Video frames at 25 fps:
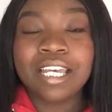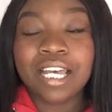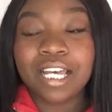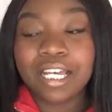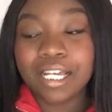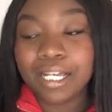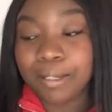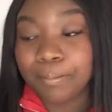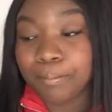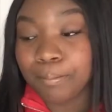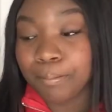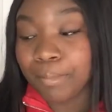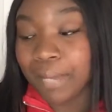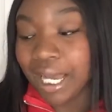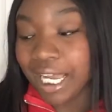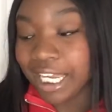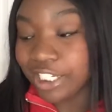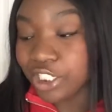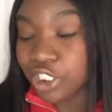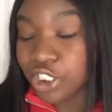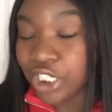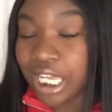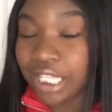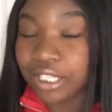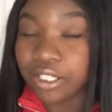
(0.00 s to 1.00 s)
My
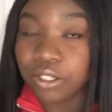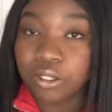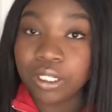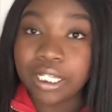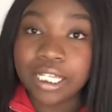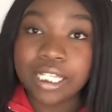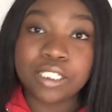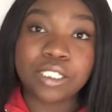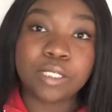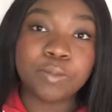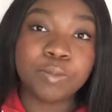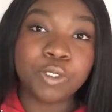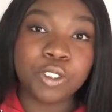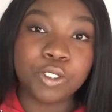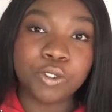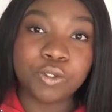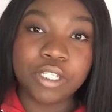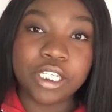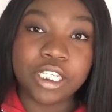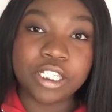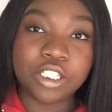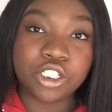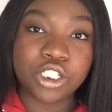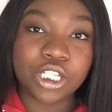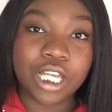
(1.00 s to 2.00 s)
channel is a
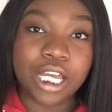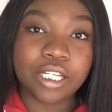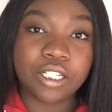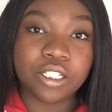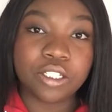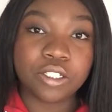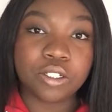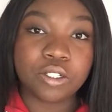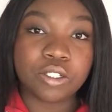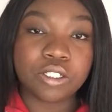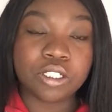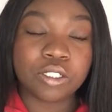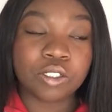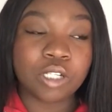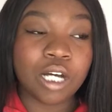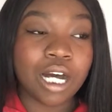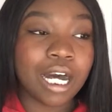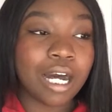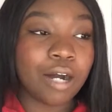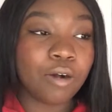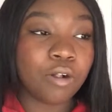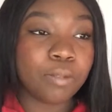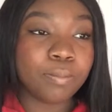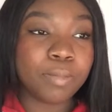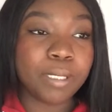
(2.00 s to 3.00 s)
beauty channel, so
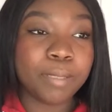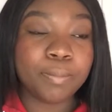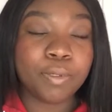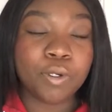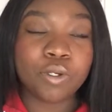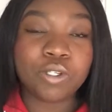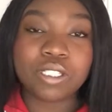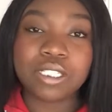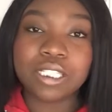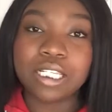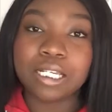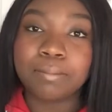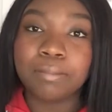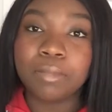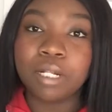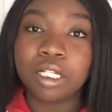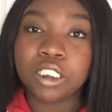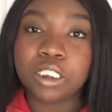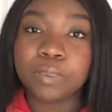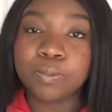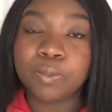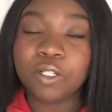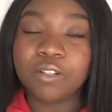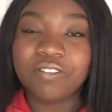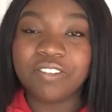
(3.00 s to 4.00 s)
I will be posting
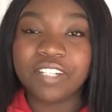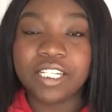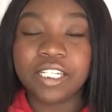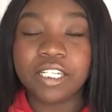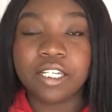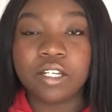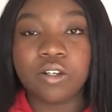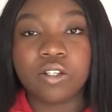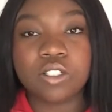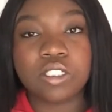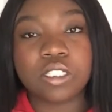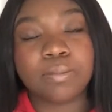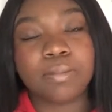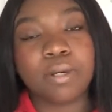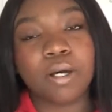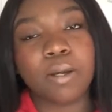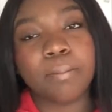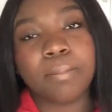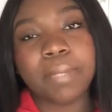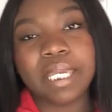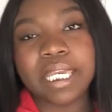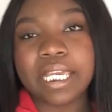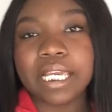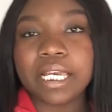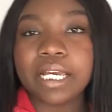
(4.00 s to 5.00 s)
multiple videos
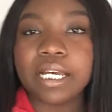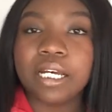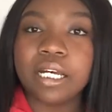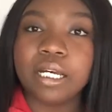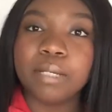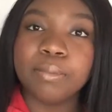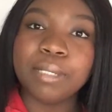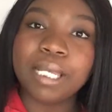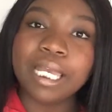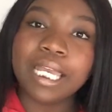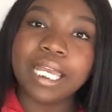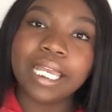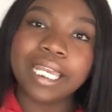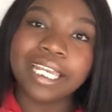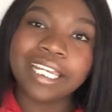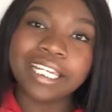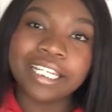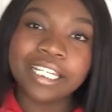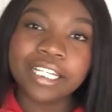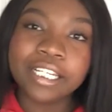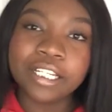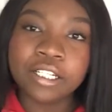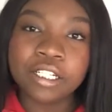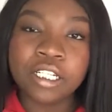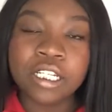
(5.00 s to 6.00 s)
about makeup,
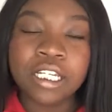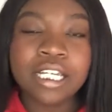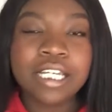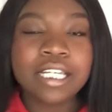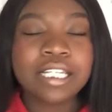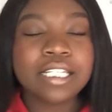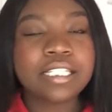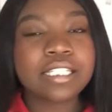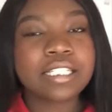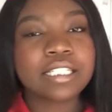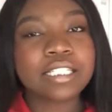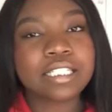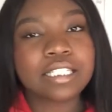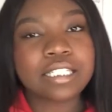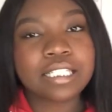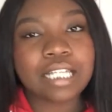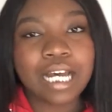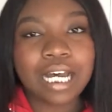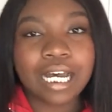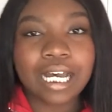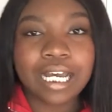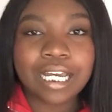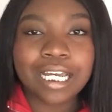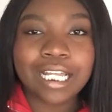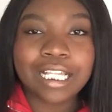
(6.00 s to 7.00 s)
hair,
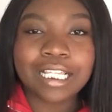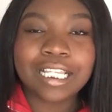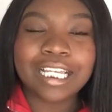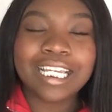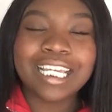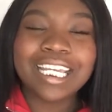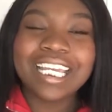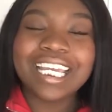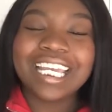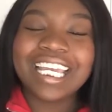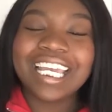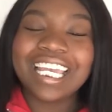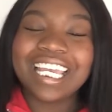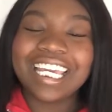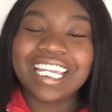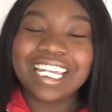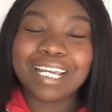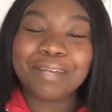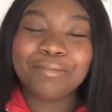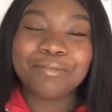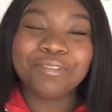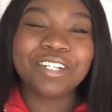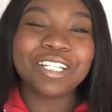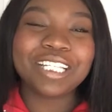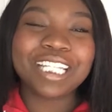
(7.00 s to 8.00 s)
style, and
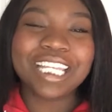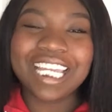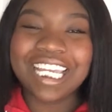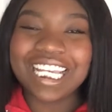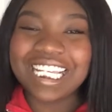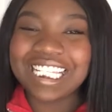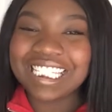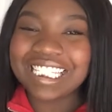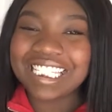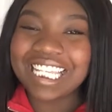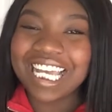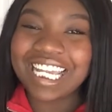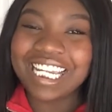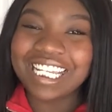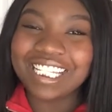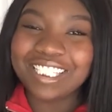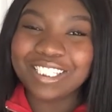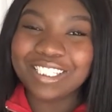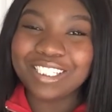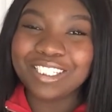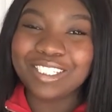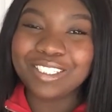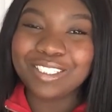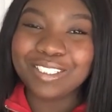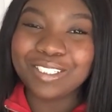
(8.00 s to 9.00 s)
I'm really excited
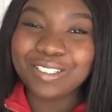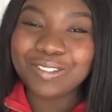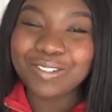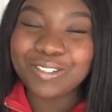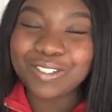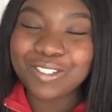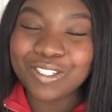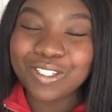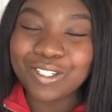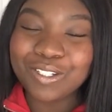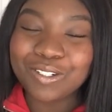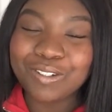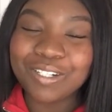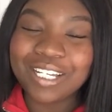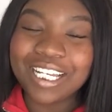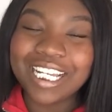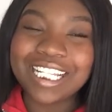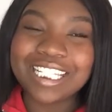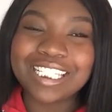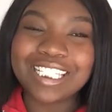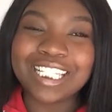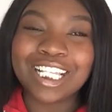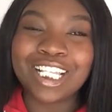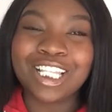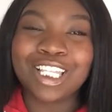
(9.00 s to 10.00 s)
to do so.
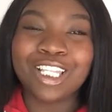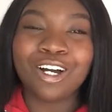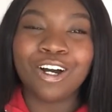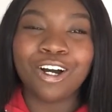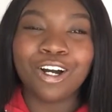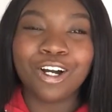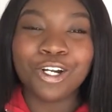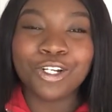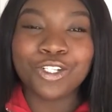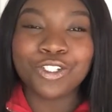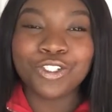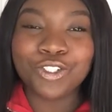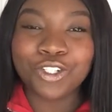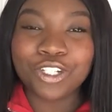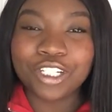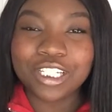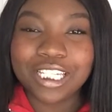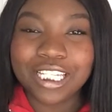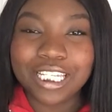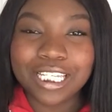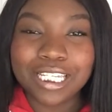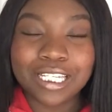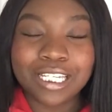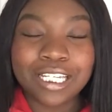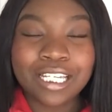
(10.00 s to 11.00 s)
It's a long
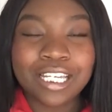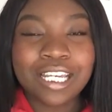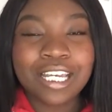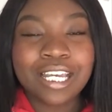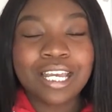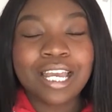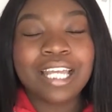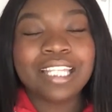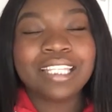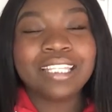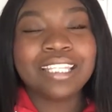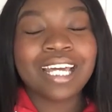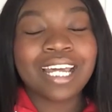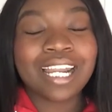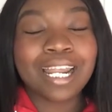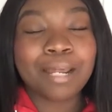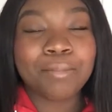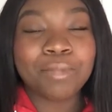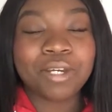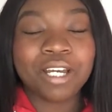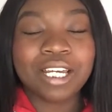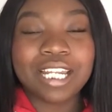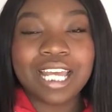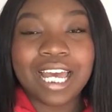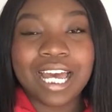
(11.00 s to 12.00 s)
journey that
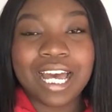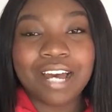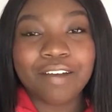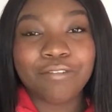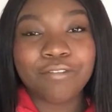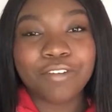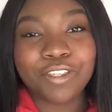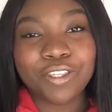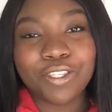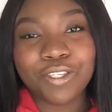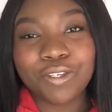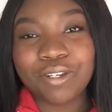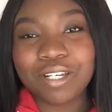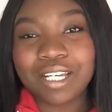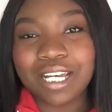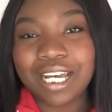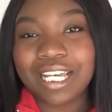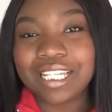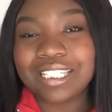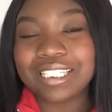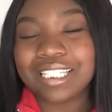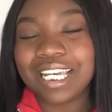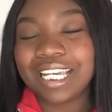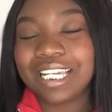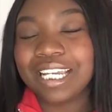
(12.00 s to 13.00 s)
I'm gonna have with you
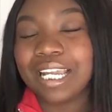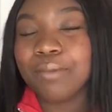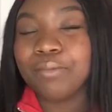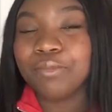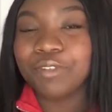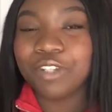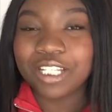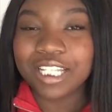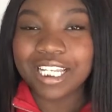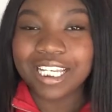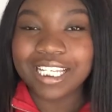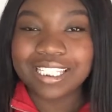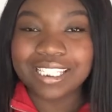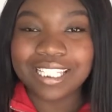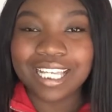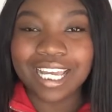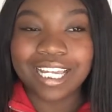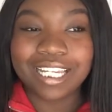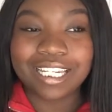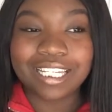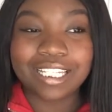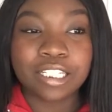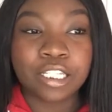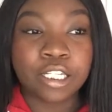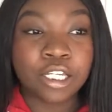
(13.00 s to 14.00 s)
guys, and I'm really
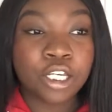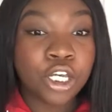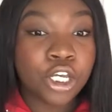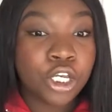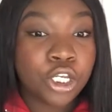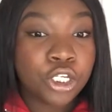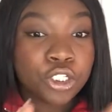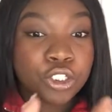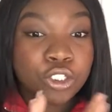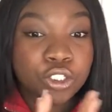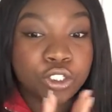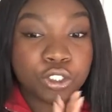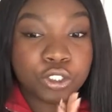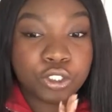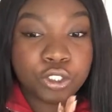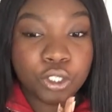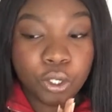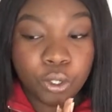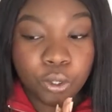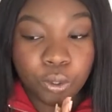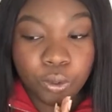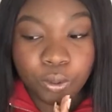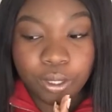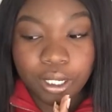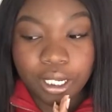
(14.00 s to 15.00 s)
excited.
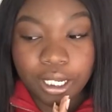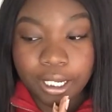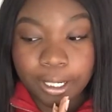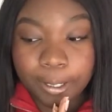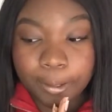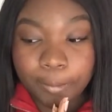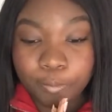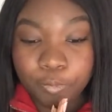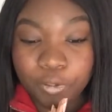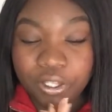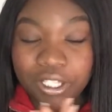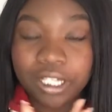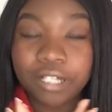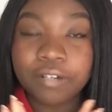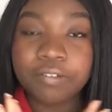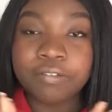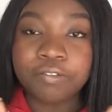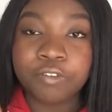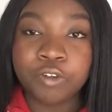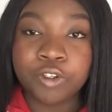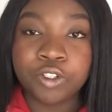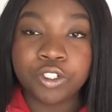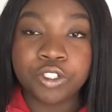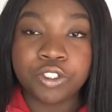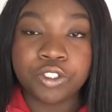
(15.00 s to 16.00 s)
So
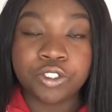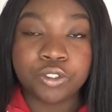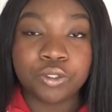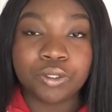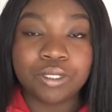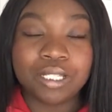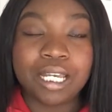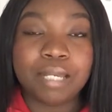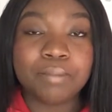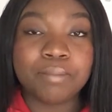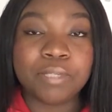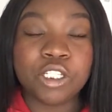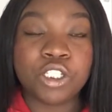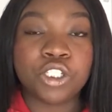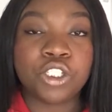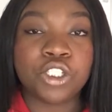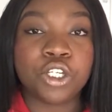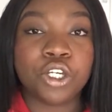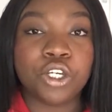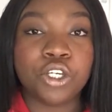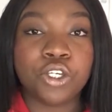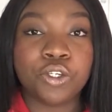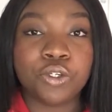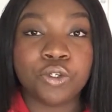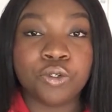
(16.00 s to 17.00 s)
without further ado, let me
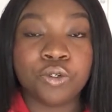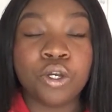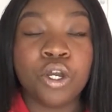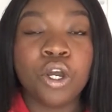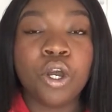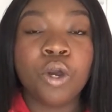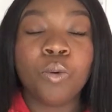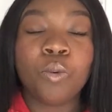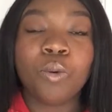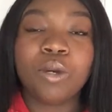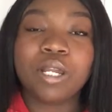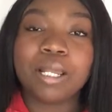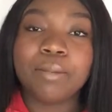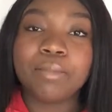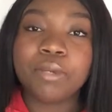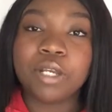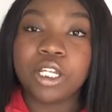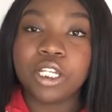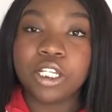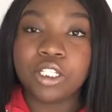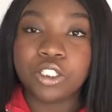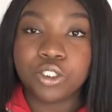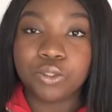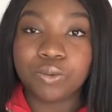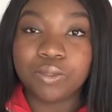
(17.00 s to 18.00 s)
show you what I'm
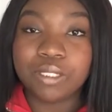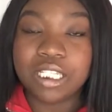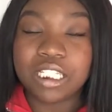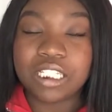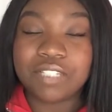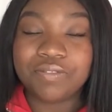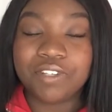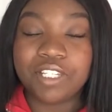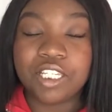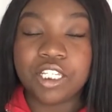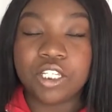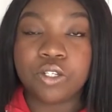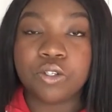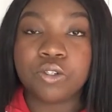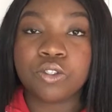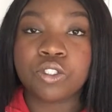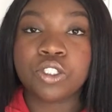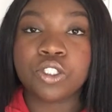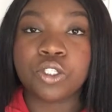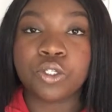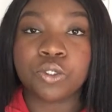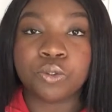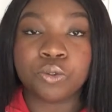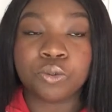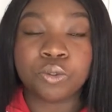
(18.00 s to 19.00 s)
gonna do in this video.
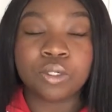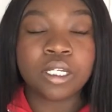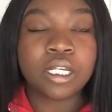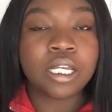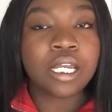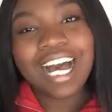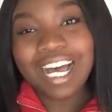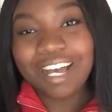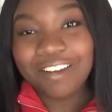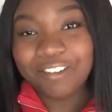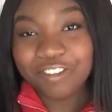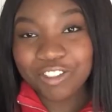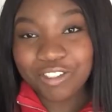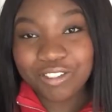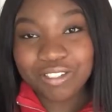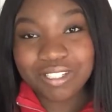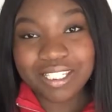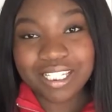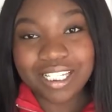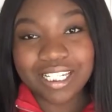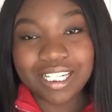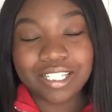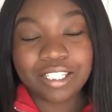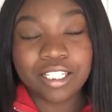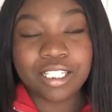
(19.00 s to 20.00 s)
So as you've
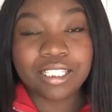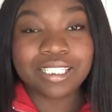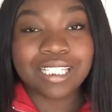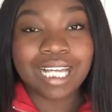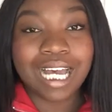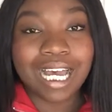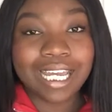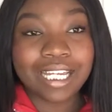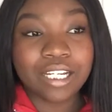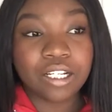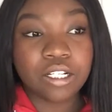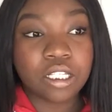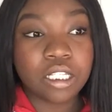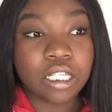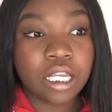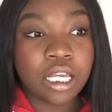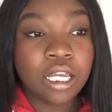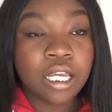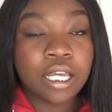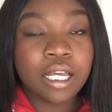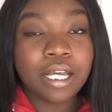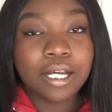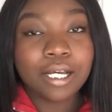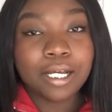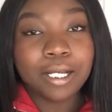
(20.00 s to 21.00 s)
seen in the title,
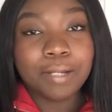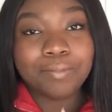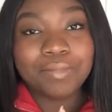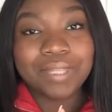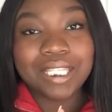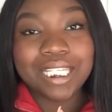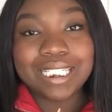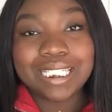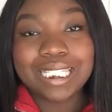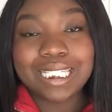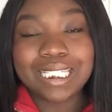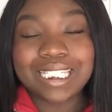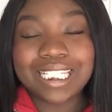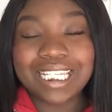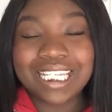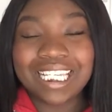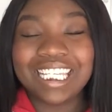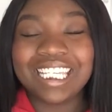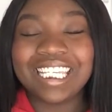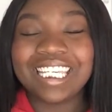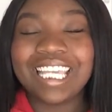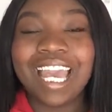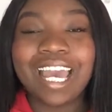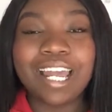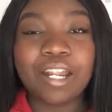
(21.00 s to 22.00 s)
this is a
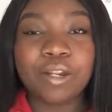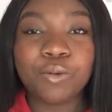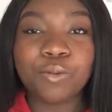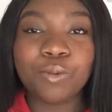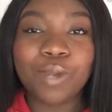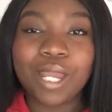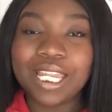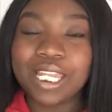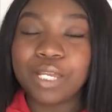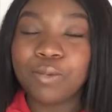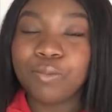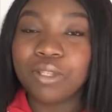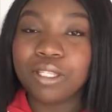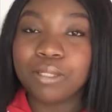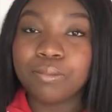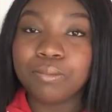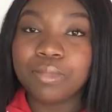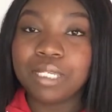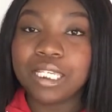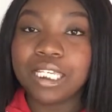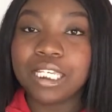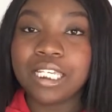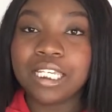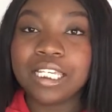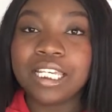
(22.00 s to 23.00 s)
get ready with
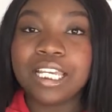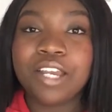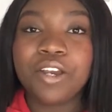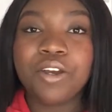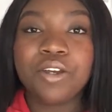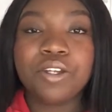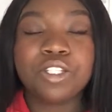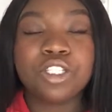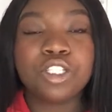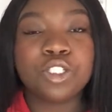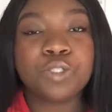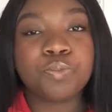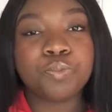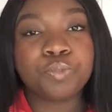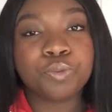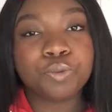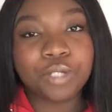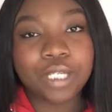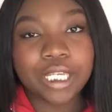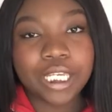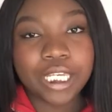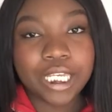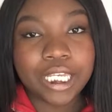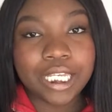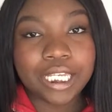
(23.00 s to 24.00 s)
me
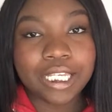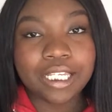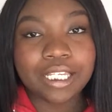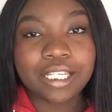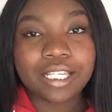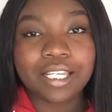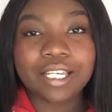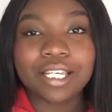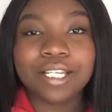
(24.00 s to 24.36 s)
spring